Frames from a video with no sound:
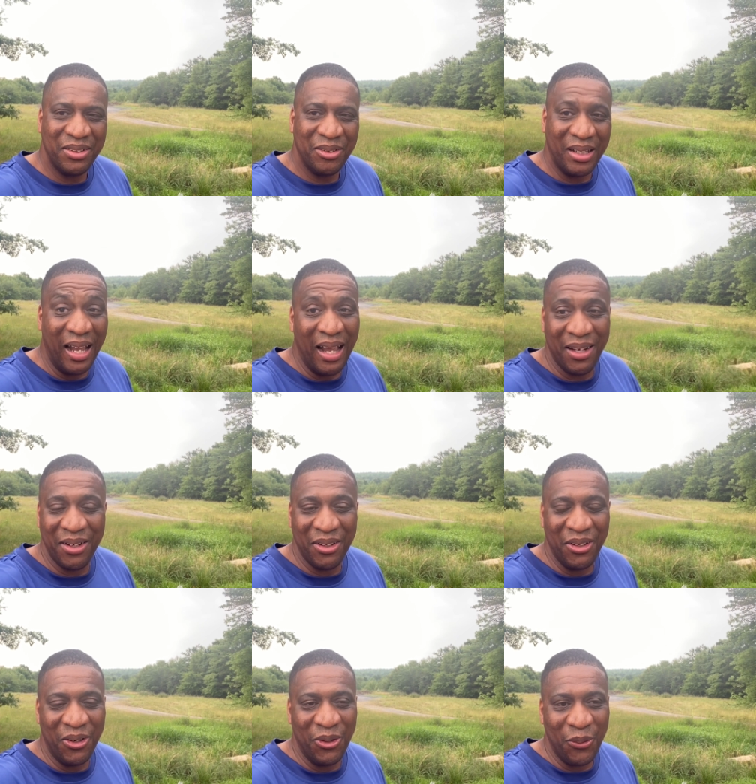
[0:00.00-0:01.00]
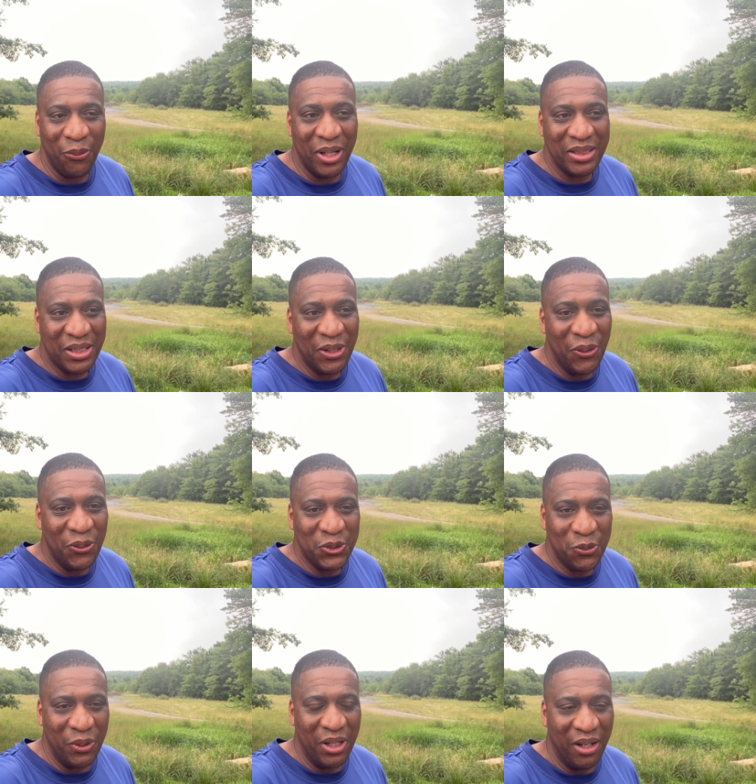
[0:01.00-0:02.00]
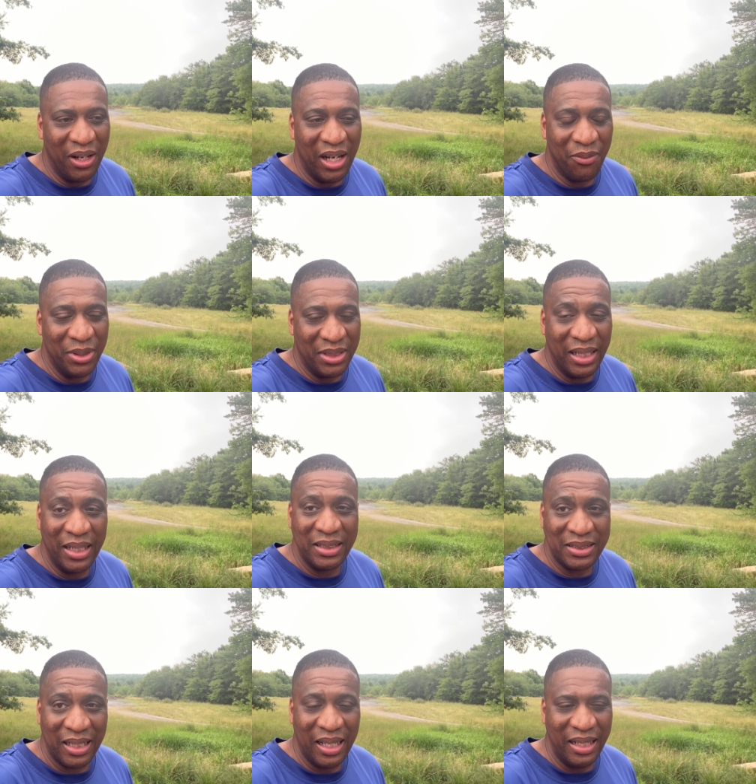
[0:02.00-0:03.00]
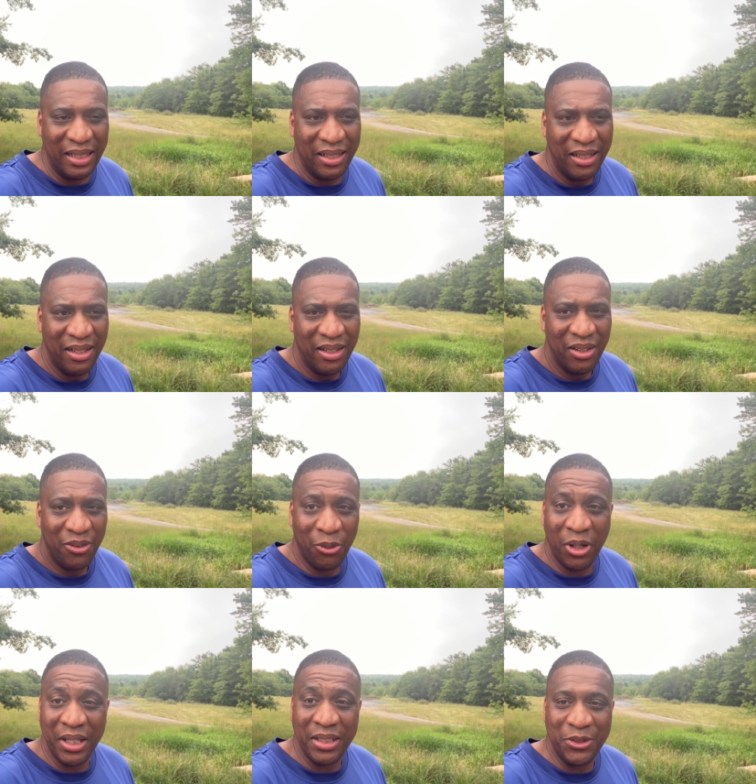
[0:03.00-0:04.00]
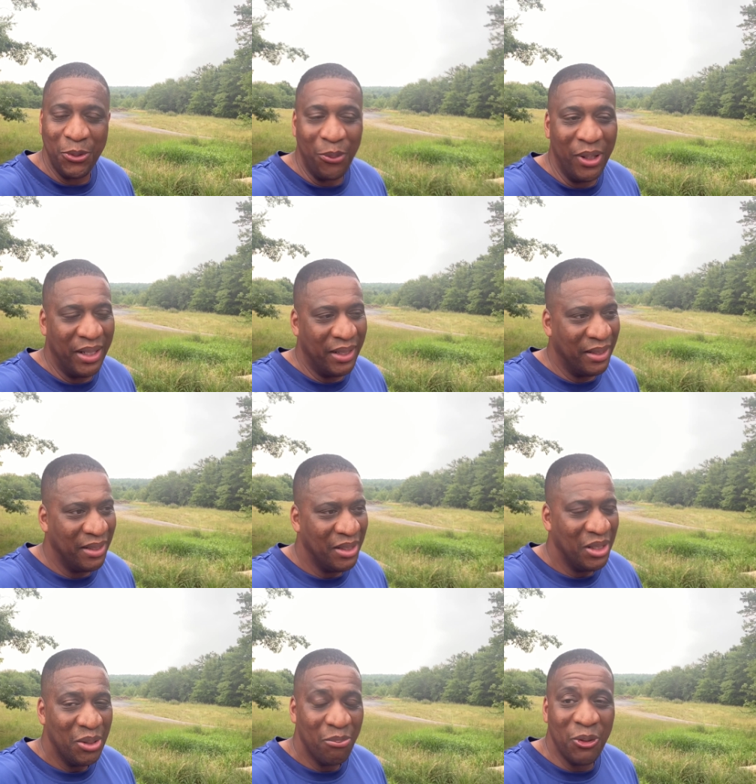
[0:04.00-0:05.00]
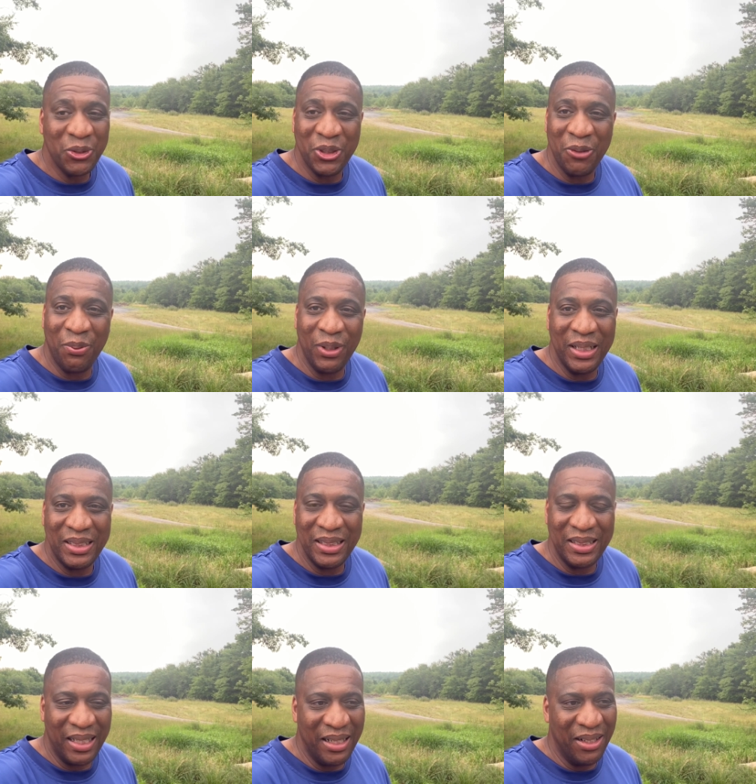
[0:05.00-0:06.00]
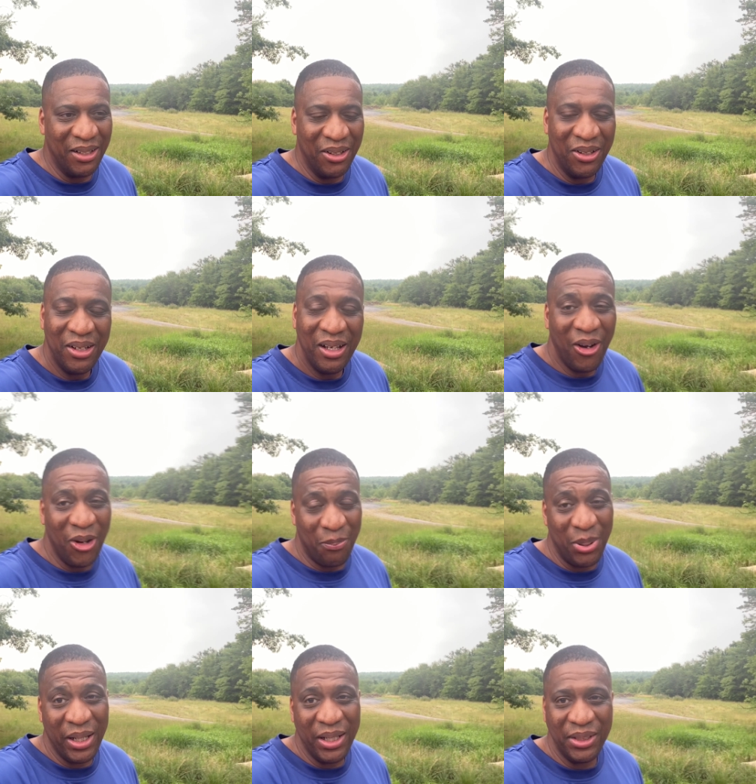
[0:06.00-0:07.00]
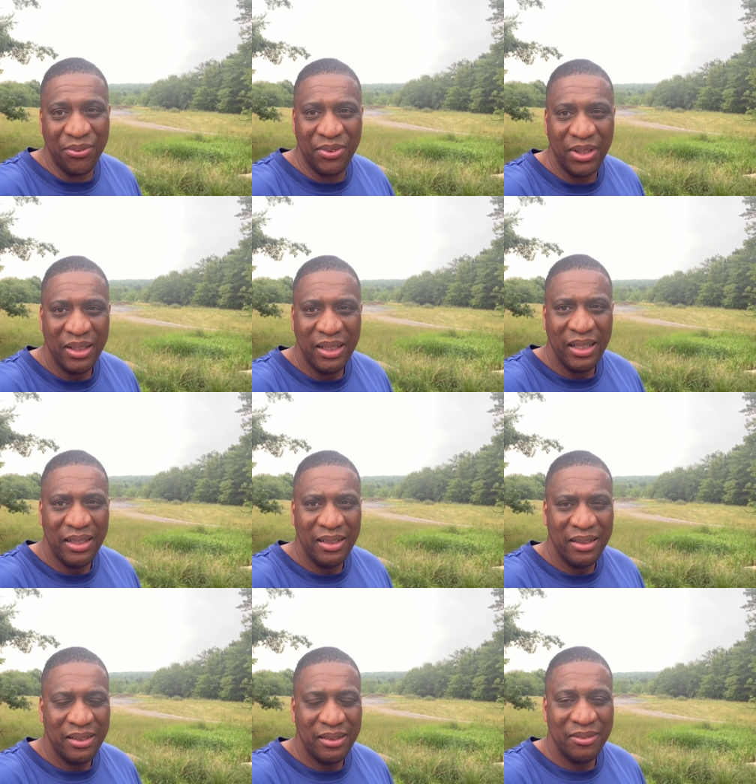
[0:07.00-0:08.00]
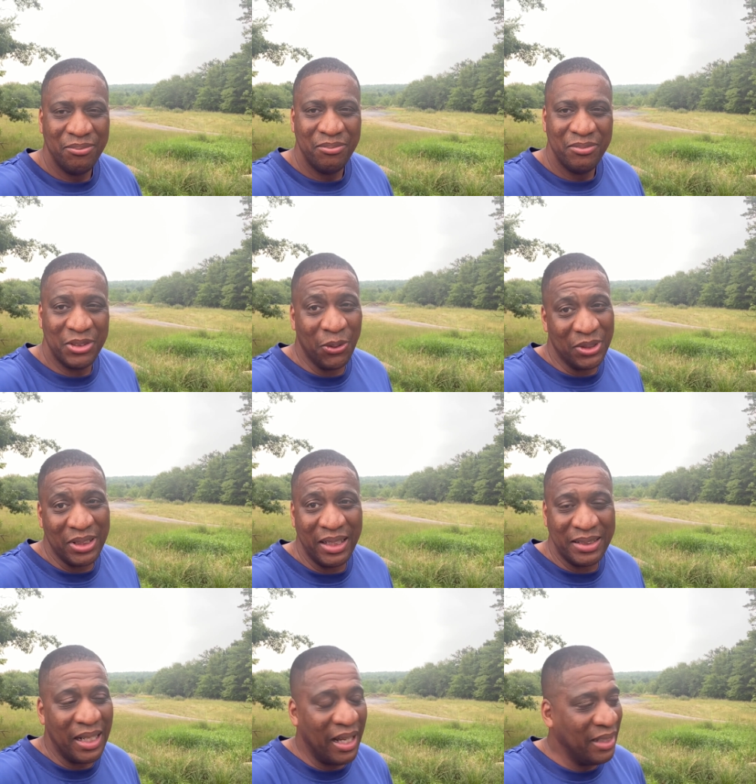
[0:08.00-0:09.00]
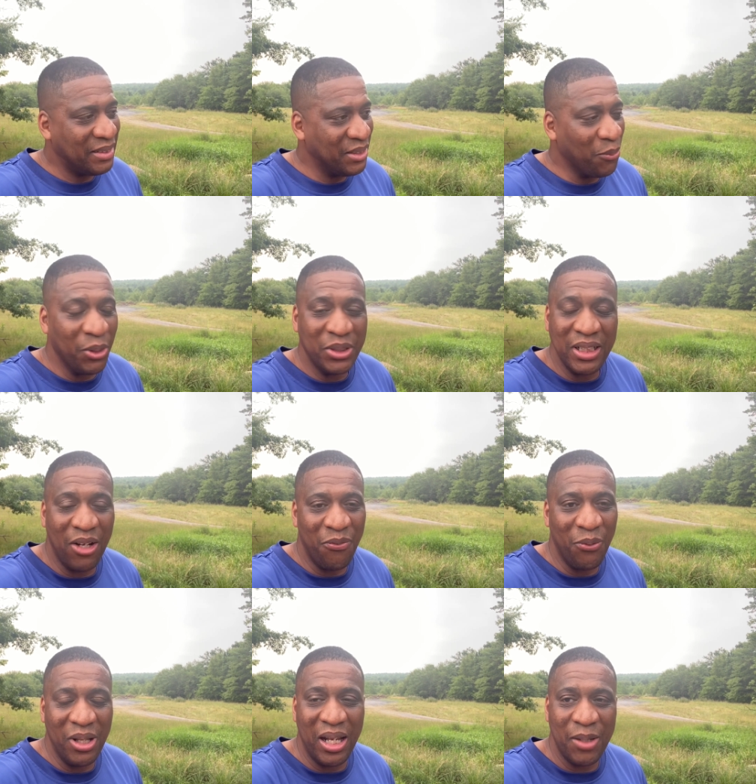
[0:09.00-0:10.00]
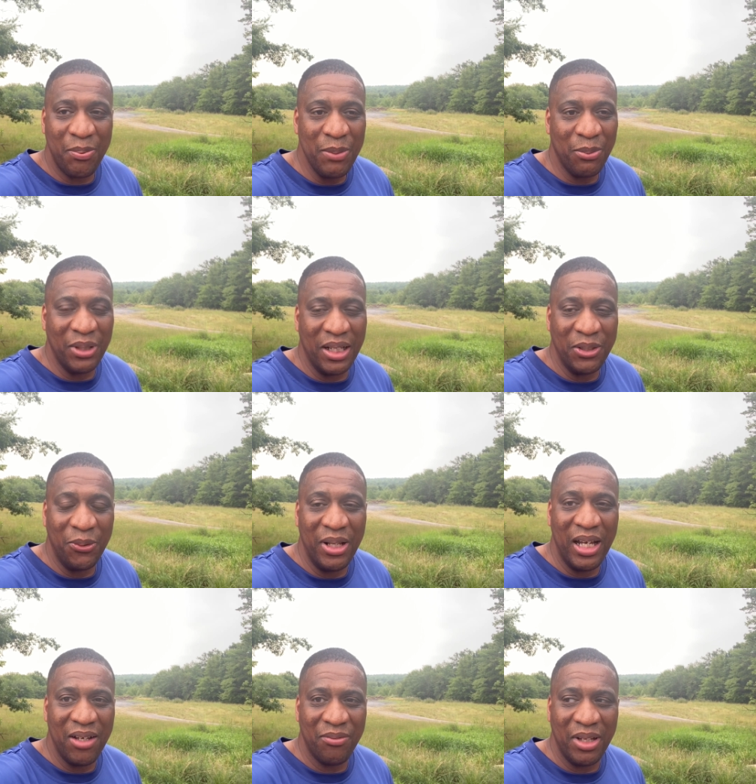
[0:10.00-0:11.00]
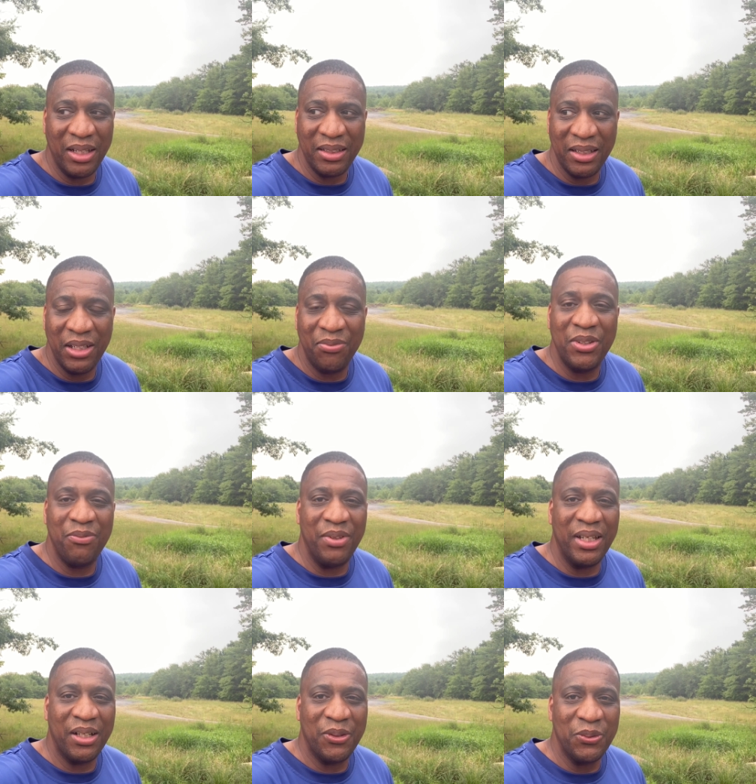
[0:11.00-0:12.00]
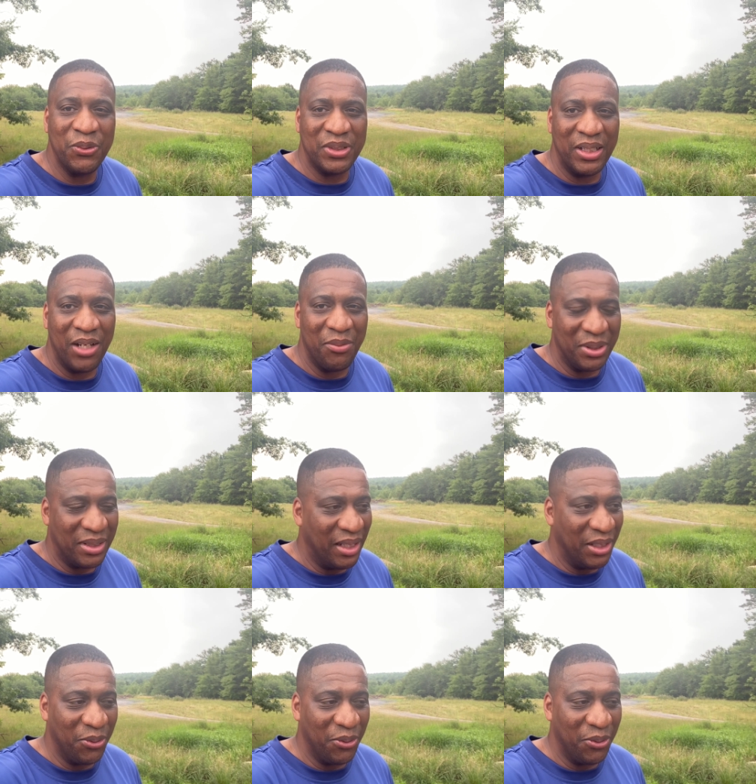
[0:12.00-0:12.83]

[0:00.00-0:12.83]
Canada or the West Coast where everything is like rugged terrain. Most of the places here are paved. So it's, it's, nice. It works out for a lot of people that don't have like the lifted vehicles and everything.